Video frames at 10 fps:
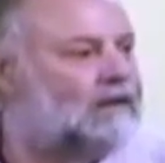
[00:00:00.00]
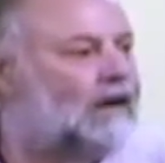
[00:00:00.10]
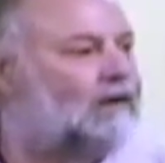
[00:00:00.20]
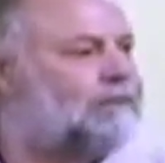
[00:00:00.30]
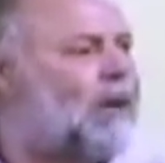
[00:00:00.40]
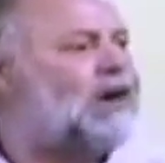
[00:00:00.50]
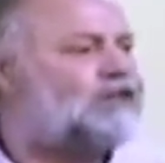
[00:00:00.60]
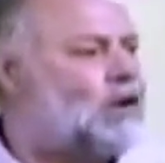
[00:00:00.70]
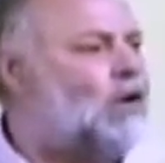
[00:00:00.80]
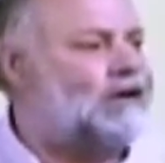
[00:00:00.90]
No,
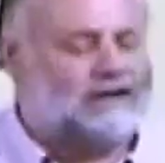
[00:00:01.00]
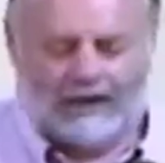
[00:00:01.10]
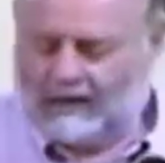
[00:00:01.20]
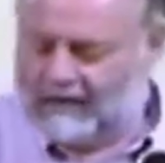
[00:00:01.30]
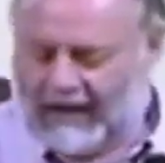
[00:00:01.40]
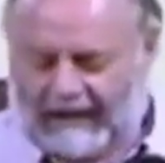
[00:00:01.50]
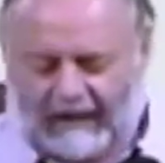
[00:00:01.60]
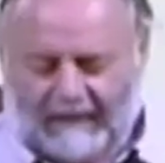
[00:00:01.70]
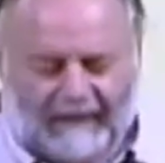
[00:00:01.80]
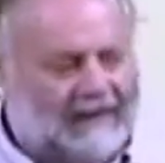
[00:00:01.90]
parched corn is you take
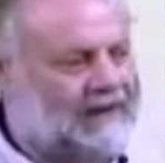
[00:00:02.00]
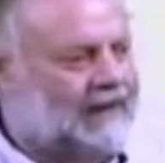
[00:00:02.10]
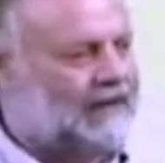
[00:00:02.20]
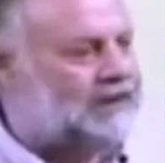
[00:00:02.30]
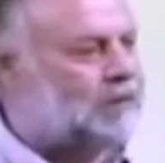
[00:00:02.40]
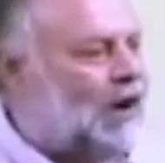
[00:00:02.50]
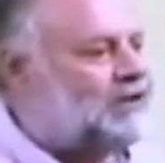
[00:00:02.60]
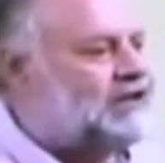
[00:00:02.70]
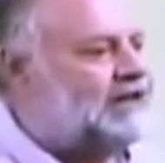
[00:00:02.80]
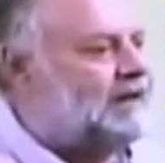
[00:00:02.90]
it and, and you
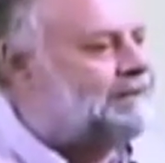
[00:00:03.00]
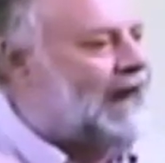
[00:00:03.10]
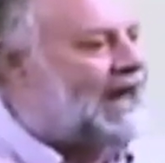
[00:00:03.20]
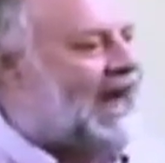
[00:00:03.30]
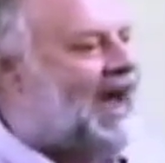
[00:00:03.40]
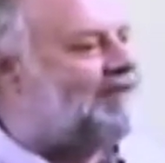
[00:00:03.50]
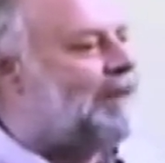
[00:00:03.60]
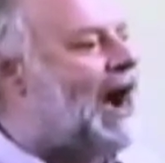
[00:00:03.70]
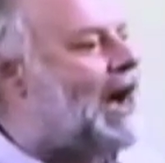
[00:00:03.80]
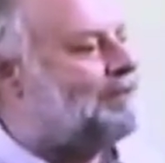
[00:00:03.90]
roast it and it kind of half
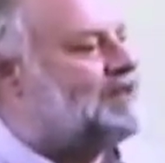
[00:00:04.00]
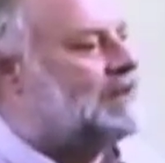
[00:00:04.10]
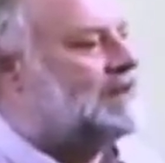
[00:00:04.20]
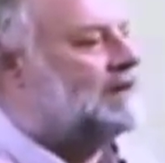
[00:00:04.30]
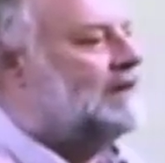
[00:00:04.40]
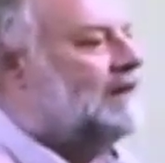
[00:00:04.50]
pops and it,